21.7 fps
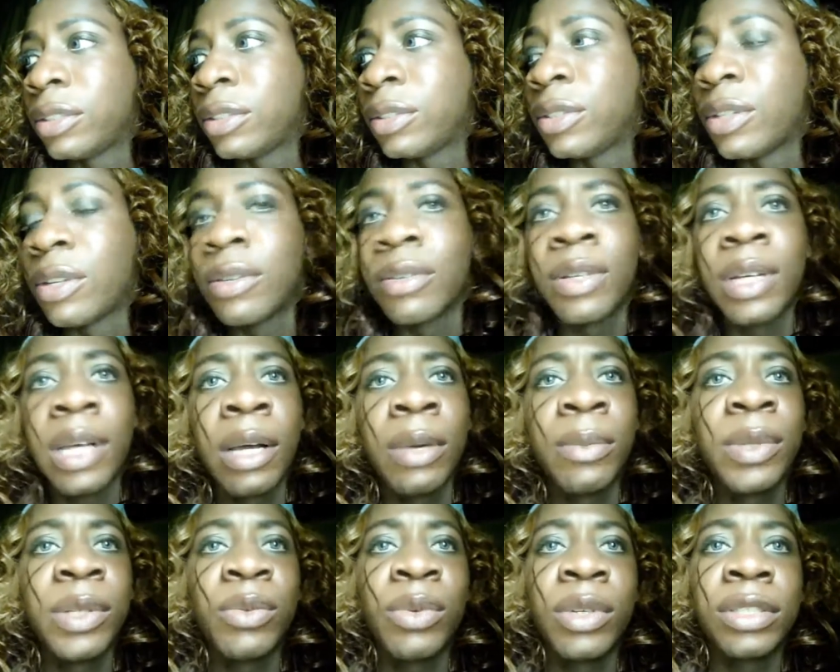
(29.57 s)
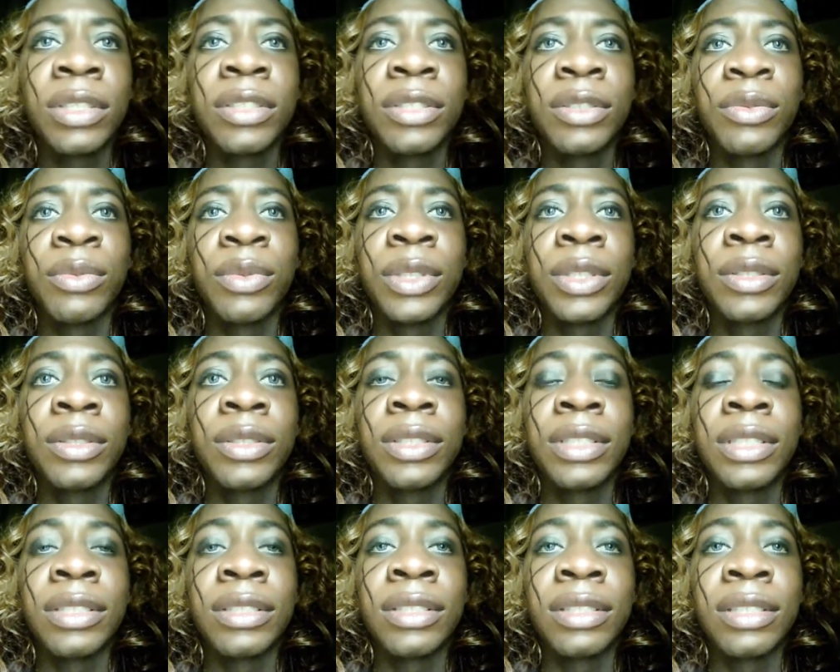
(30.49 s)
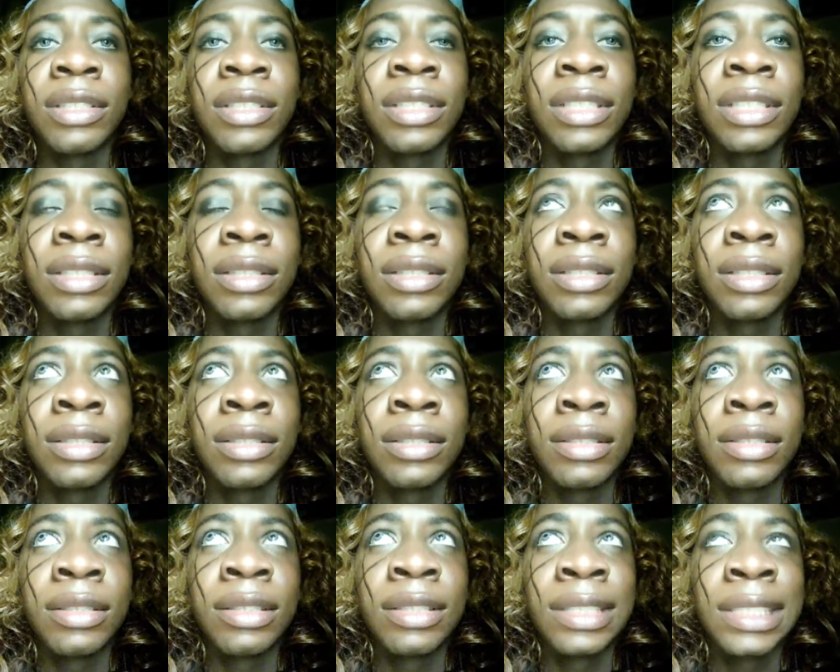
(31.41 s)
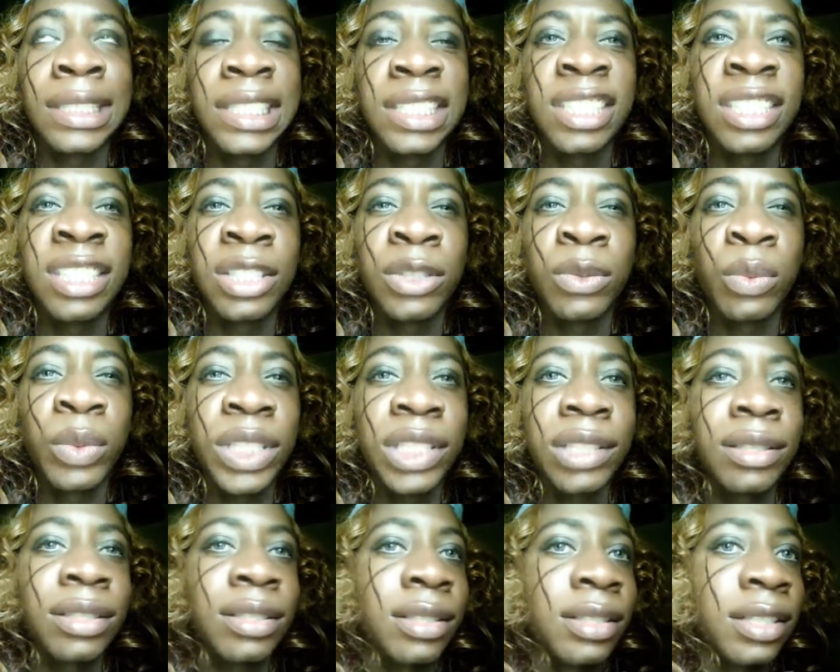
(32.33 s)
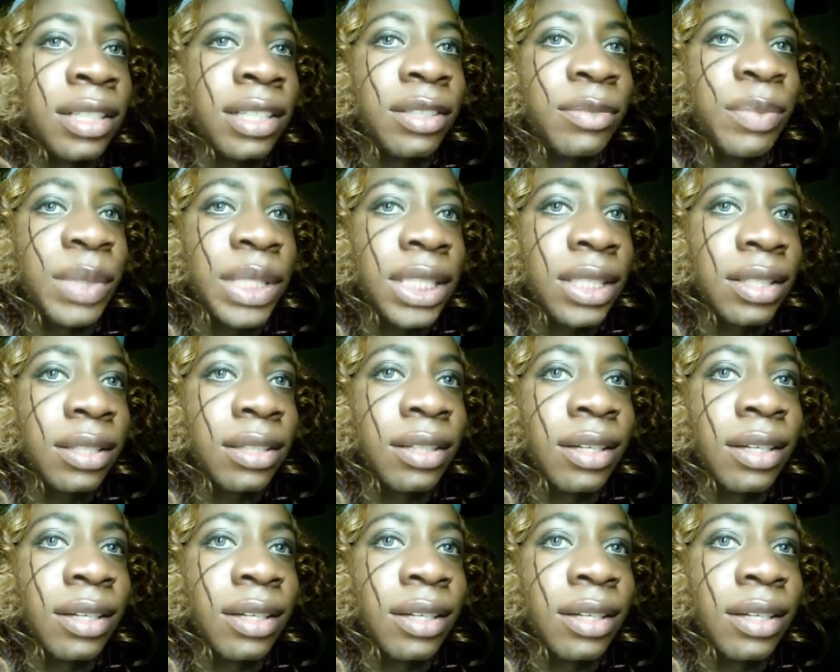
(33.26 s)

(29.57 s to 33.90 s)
You know, I've been watching the reel since the 6 week sneak peek,